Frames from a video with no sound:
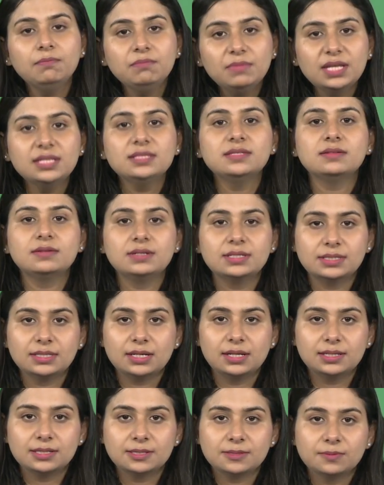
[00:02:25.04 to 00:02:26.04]
immense
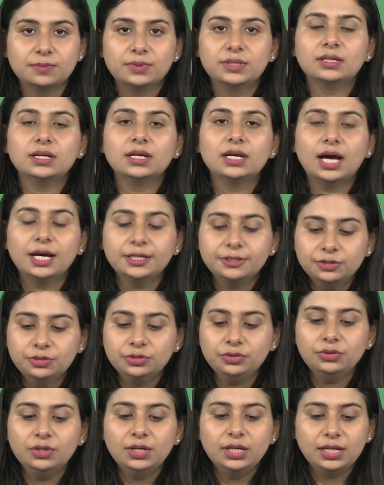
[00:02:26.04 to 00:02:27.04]
results with regard
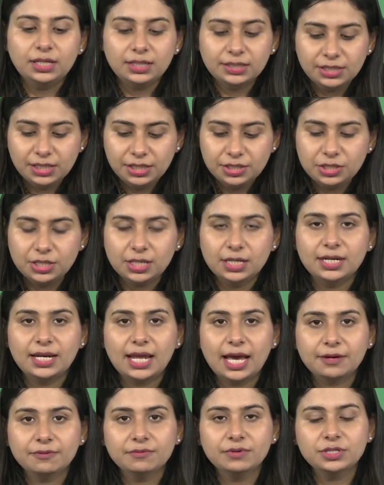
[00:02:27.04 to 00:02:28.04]
to teaching
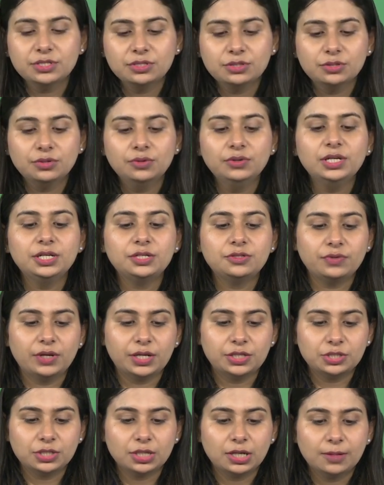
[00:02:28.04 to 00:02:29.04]
language through
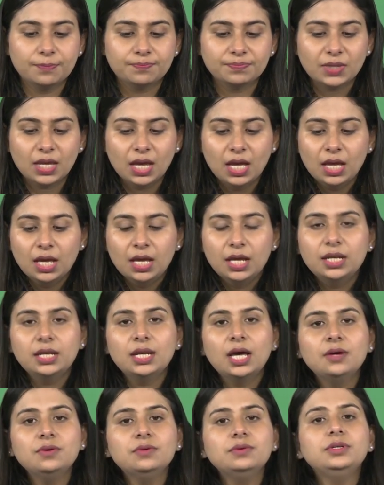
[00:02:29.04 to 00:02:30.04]
literature.
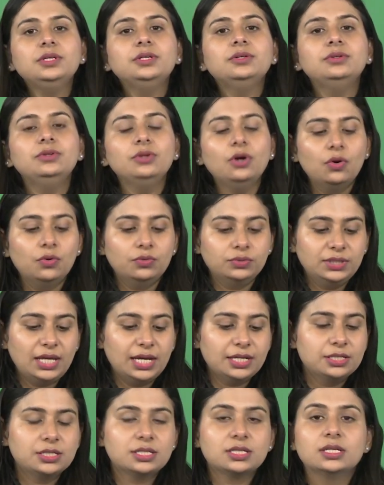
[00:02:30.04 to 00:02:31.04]
Now, you know
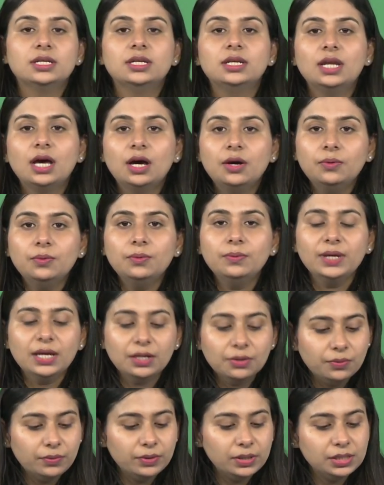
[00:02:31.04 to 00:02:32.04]
that now we
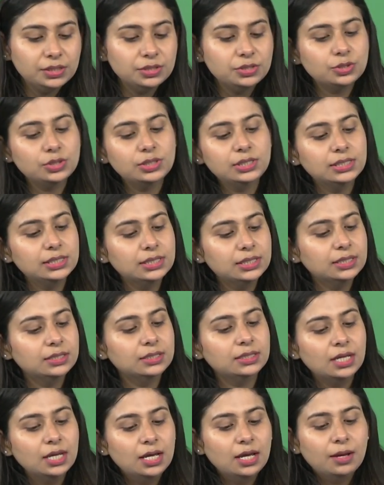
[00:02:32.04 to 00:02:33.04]
are going to
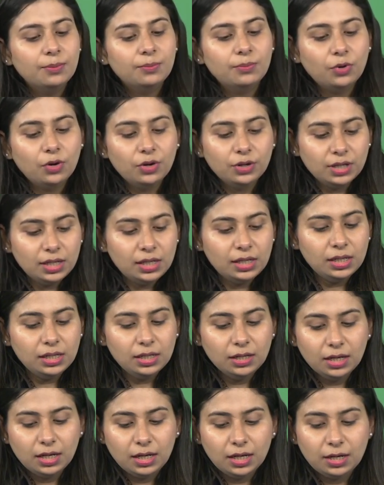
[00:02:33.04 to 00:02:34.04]
learn moral
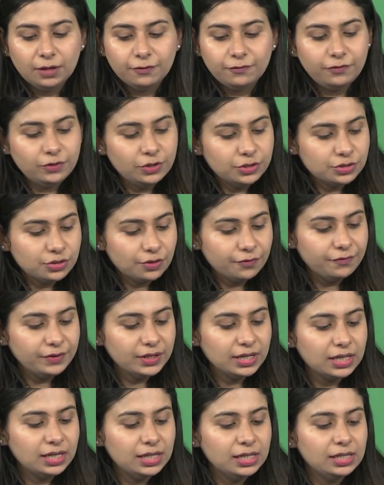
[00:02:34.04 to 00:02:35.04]

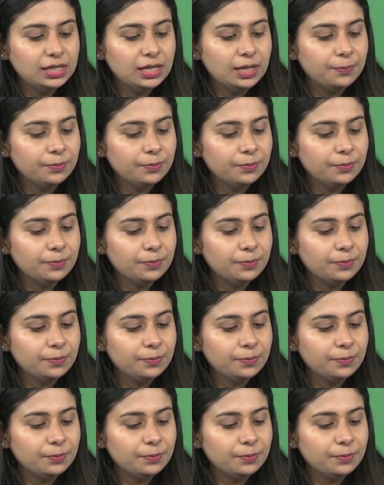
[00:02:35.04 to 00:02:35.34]
philosophical